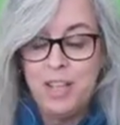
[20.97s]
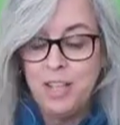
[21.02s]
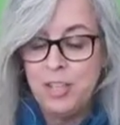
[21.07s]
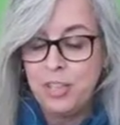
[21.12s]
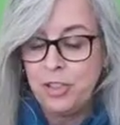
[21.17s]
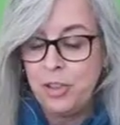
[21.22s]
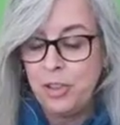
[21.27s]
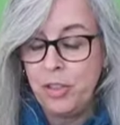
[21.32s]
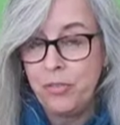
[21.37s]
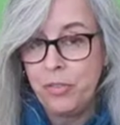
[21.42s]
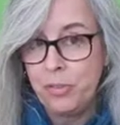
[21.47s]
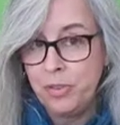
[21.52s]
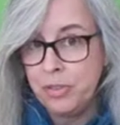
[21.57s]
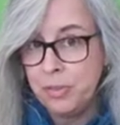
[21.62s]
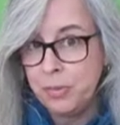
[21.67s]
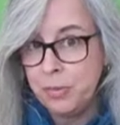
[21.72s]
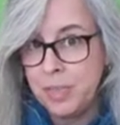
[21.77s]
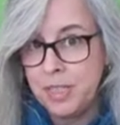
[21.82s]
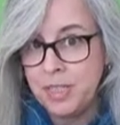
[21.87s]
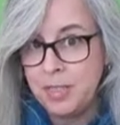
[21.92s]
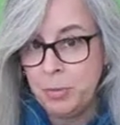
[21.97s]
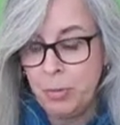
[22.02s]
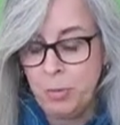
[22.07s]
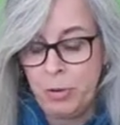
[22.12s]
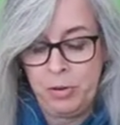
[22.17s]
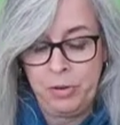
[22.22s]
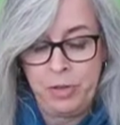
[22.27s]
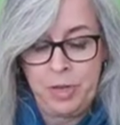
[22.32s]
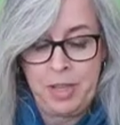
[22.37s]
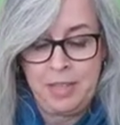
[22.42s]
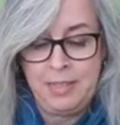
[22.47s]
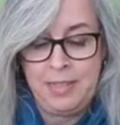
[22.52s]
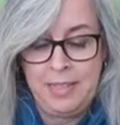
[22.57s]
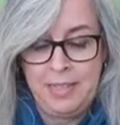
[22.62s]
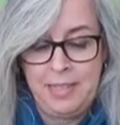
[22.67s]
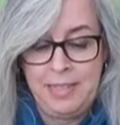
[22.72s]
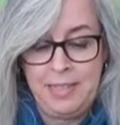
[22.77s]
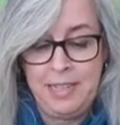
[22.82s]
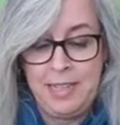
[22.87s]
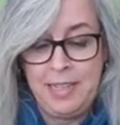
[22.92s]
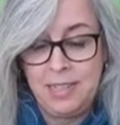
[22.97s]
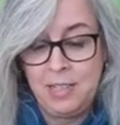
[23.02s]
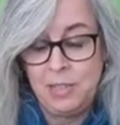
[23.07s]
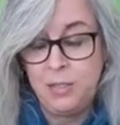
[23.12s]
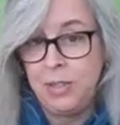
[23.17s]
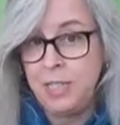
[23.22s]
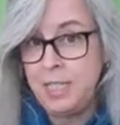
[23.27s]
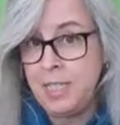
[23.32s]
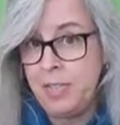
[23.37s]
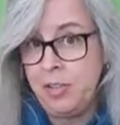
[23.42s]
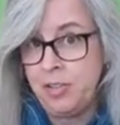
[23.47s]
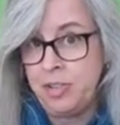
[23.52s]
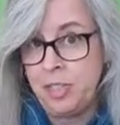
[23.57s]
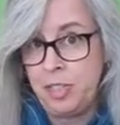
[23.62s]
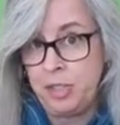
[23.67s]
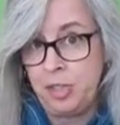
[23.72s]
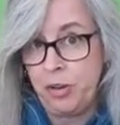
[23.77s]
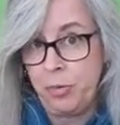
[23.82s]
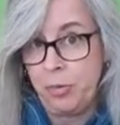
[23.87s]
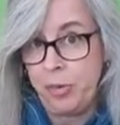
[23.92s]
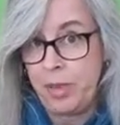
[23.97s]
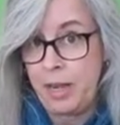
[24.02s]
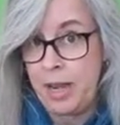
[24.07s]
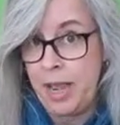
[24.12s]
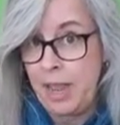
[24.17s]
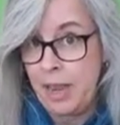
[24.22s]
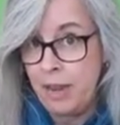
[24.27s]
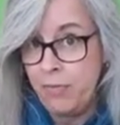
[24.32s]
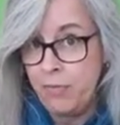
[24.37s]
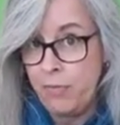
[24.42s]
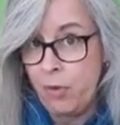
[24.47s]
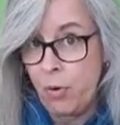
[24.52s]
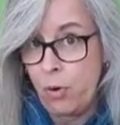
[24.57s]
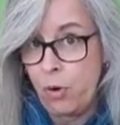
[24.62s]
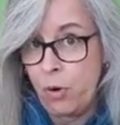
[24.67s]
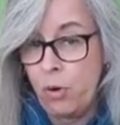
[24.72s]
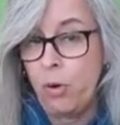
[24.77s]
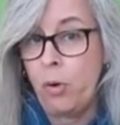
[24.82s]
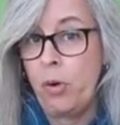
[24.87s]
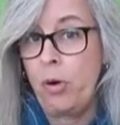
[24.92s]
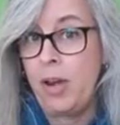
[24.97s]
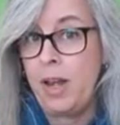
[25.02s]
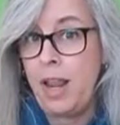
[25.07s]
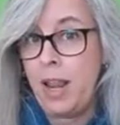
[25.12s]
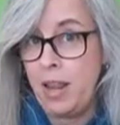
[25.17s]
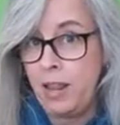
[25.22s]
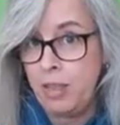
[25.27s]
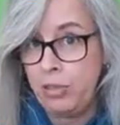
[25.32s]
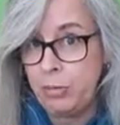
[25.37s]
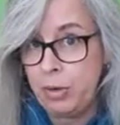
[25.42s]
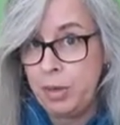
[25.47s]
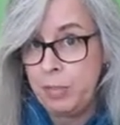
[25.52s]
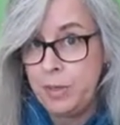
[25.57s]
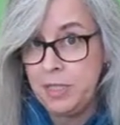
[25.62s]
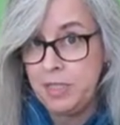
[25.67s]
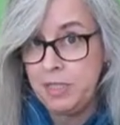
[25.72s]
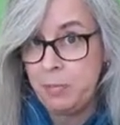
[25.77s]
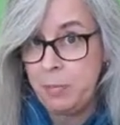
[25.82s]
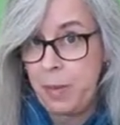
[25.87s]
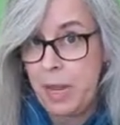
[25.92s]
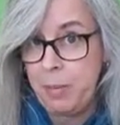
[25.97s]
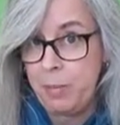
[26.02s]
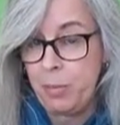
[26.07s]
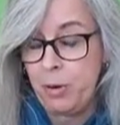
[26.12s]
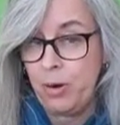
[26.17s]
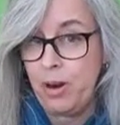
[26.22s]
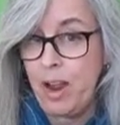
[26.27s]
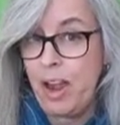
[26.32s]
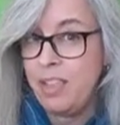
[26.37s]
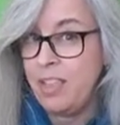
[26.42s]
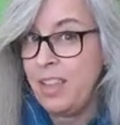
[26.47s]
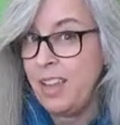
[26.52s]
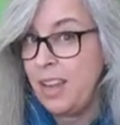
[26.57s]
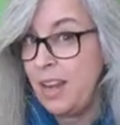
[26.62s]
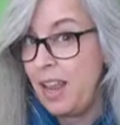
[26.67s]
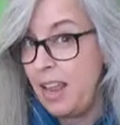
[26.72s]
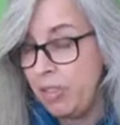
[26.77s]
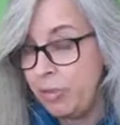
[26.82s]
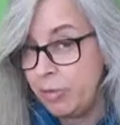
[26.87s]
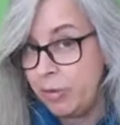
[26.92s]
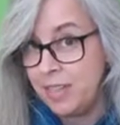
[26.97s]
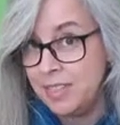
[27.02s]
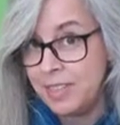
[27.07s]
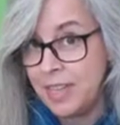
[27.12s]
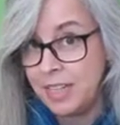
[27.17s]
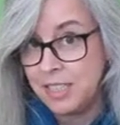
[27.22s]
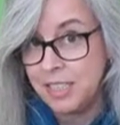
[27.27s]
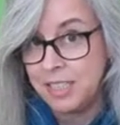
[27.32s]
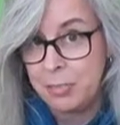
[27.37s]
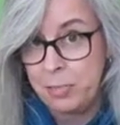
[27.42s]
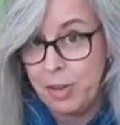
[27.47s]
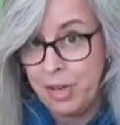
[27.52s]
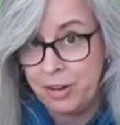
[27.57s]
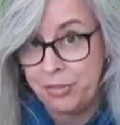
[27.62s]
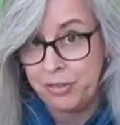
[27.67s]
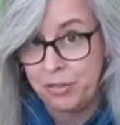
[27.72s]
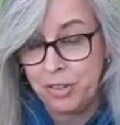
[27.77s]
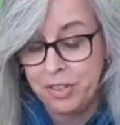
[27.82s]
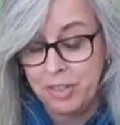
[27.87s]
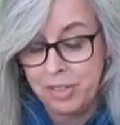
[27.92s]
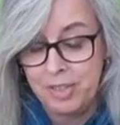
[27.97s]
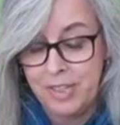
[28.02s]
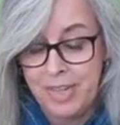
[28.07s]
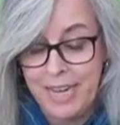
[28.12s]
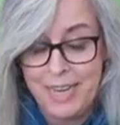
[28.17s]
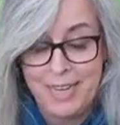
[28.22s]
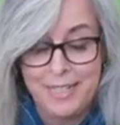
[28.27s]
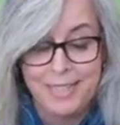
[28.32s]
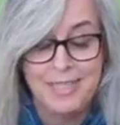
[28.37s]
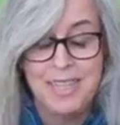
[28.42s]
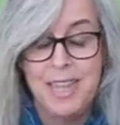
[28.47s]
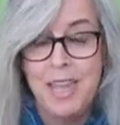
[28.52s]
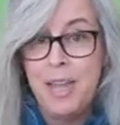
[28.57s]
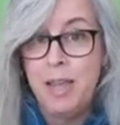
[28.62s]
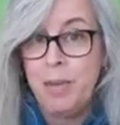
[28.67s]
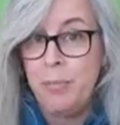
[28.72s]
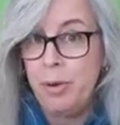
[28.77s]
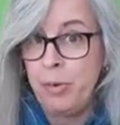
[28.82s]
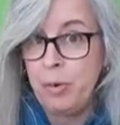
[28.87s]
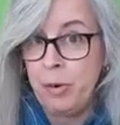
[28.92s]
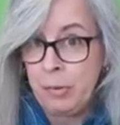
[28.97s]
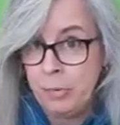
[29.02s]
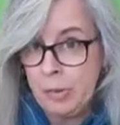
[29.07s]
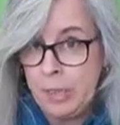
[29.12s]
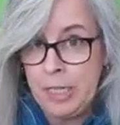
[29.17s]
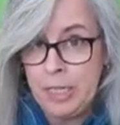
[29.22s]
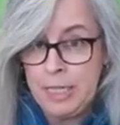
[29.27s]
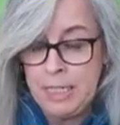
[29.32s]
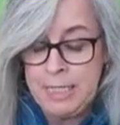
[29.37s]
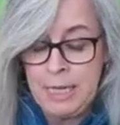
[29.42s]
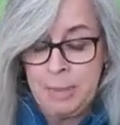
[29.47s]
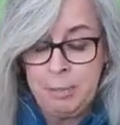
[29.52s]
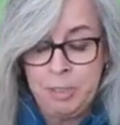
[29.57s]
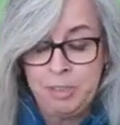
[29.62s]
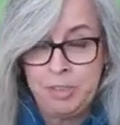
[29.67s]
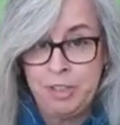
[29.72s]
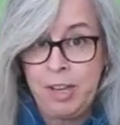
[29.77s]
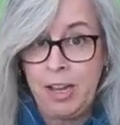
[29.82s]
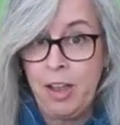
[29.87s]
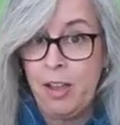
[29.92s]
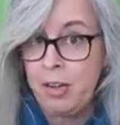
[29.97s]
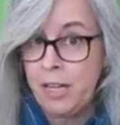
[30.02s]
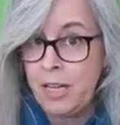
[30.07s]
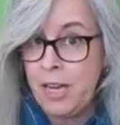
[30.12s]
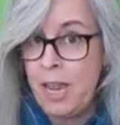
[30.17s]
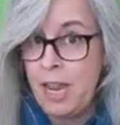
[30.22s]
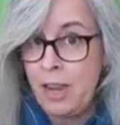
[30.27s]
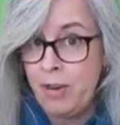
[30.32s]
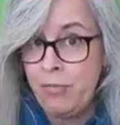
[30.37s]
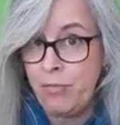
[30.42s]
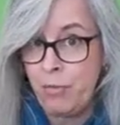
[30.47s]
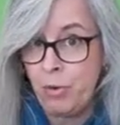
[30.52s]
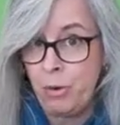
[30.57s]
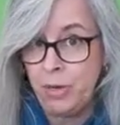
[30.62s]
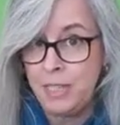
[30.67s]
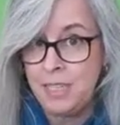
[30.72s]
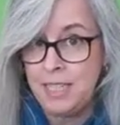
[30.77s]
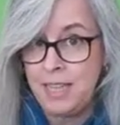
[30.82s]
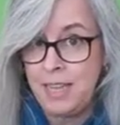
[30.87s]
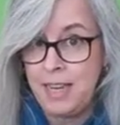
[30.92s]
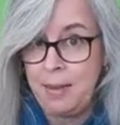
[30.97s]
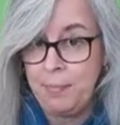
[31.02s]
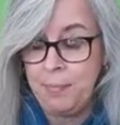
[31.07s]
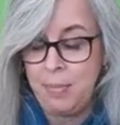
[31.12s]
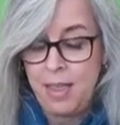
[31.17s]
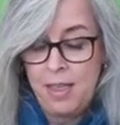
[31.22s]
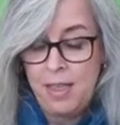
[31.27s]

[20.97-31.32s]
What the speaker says: So the first way to work a zine is you can either start with an A4 or an A3 piece of paper. I think an A3 is actually better for little hands, but we're going to demonstrate on an A4 today.